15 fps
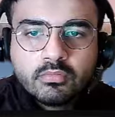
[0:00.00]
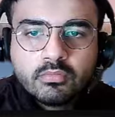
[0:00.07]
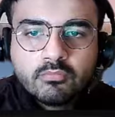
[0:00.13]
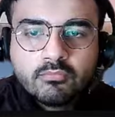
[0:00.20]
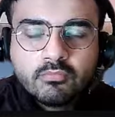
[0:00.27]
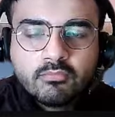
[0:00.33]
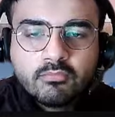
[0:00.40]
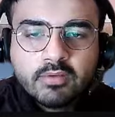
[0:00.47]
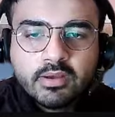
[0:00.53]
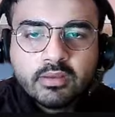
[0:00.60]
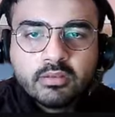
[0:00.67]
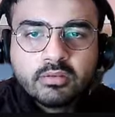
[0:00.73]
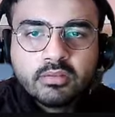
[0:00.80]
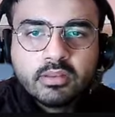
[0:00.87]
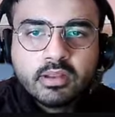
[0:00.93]
for white
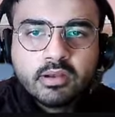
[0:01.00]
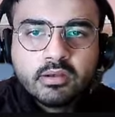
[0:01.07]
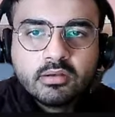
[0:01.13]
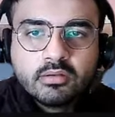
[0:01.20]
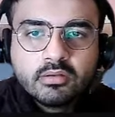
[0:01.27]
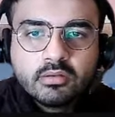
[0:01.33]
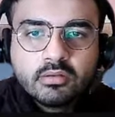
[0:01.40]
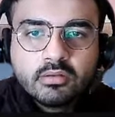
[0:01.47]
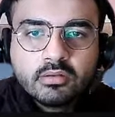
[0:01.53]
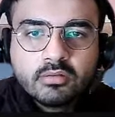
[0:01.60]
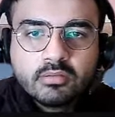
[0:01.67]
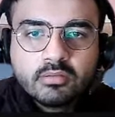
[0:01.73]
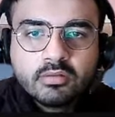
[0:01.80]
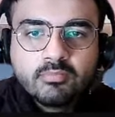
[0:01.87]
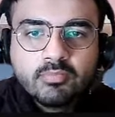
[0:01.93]
is that
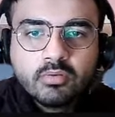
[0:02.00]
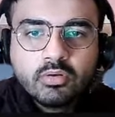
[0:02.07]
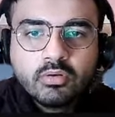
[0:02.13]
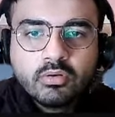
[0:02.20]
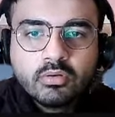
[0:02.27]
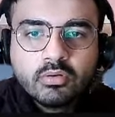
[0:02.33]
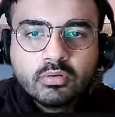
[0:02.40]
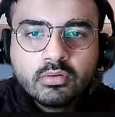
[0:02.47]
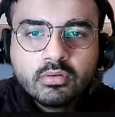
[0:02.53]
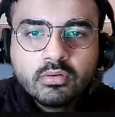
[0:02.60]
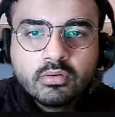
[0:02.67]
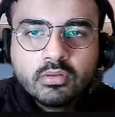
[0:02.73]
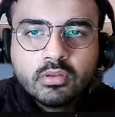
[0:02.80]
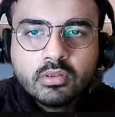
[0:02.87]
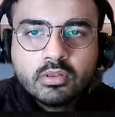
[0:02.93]
this pawn
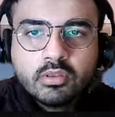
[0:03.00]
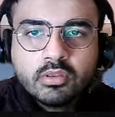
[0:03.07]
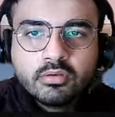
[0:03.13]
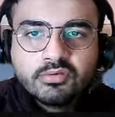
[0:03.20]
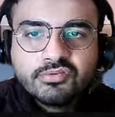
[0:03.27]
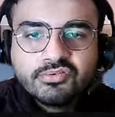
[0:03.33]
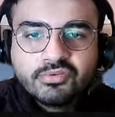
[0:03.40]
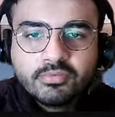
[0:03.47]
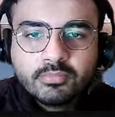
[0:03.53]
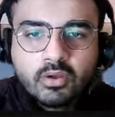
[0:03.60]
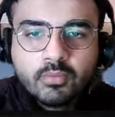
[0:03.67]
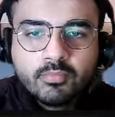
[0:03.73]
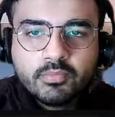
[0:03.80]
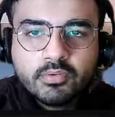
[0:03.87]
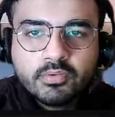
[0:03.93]
is my
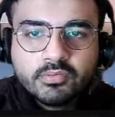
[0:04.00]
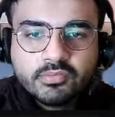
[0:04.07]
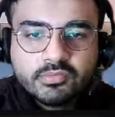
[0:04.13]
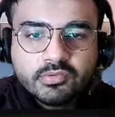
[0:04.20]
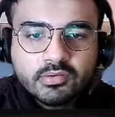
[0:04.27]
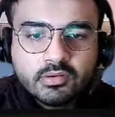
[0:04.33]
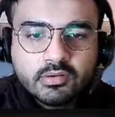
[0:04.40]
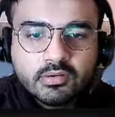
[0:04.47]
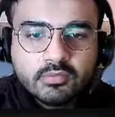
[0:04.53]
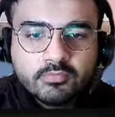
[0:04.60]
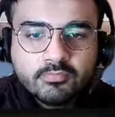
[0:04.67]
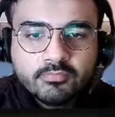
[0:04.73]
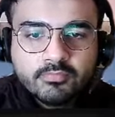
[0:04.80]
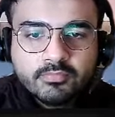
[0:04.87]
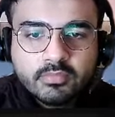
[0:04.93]
opponent's
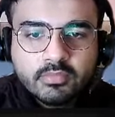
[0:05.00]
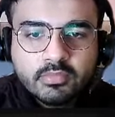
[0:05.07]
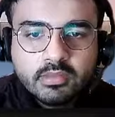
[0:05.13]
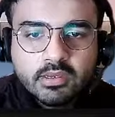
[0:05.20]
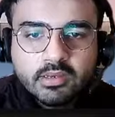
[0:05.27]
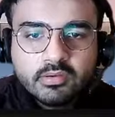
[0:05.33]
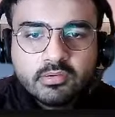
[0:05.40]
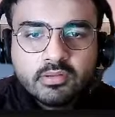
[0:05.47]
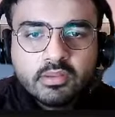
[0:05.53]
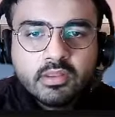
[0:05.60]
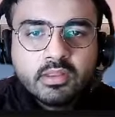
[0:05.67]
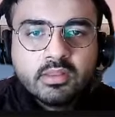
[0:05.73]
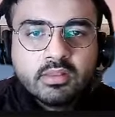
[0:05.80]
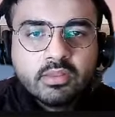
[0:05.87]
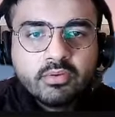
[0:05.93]
knight.
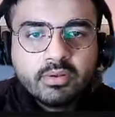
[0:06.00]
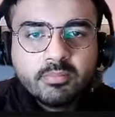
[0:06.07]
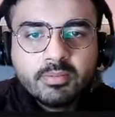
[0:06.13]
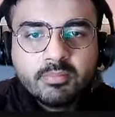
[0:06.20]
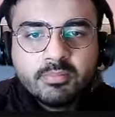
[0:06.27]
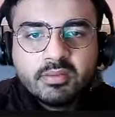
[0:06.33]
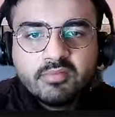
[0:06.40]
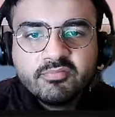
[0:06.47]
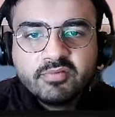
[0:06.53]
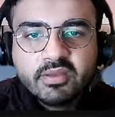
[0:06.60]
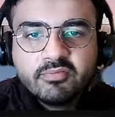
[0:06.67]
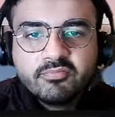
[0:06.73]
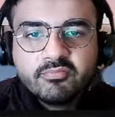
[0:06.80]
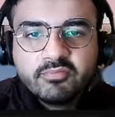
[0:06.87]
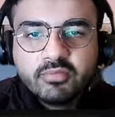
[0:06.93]
Now I can play
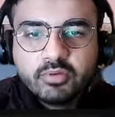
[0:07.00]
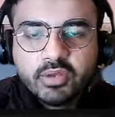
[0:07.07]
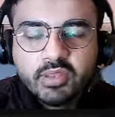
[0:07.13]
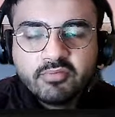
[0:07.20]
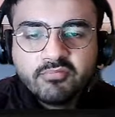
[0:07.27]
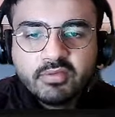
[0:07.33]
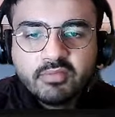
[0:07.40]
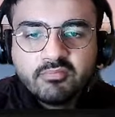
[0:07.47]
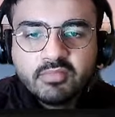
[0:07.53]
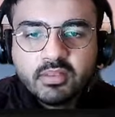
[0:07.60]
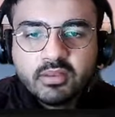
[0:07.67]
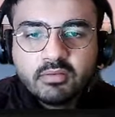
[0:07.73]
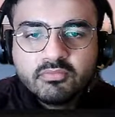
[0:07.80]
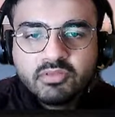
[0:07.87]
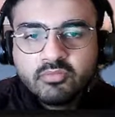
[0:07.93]
b5, sorry f5
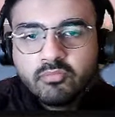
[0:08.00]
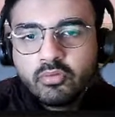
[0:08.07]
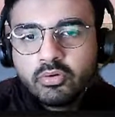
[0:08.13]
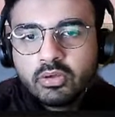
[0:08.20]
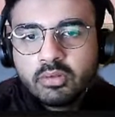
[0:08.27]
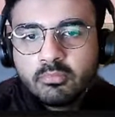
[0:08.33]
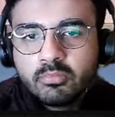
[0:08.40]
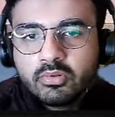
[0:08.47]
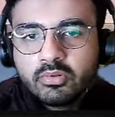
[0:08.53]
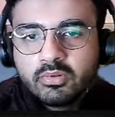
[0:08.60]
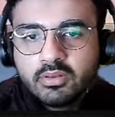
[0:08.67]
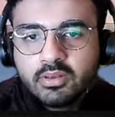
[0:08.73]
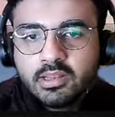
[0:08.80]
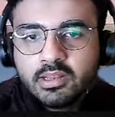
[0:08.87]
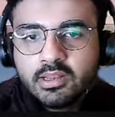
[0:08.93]
there, which I want him because then
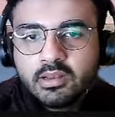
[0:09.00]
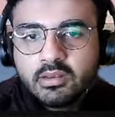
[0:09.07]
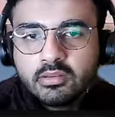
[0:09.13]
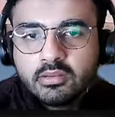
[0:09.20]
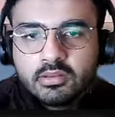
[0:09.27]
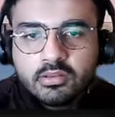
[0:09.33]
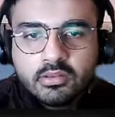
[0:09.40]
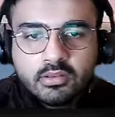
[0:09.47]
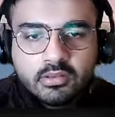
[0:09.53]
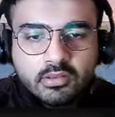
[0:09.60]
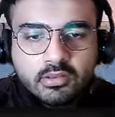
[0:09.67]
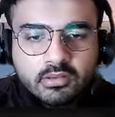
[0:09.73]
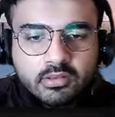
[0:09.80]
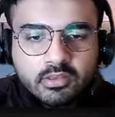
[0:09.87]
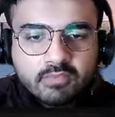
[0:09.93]
I'll get
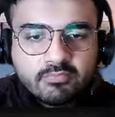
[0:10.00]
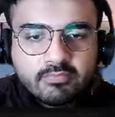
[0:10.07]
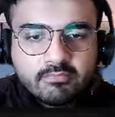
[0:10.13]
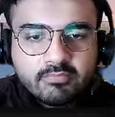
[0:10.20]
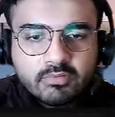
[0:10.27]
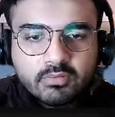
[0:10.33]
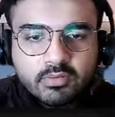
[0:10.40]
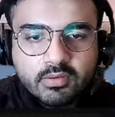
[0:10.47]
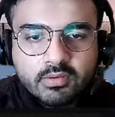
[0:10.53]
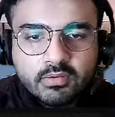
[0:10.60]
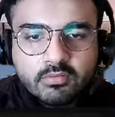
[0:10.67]
the e5 square.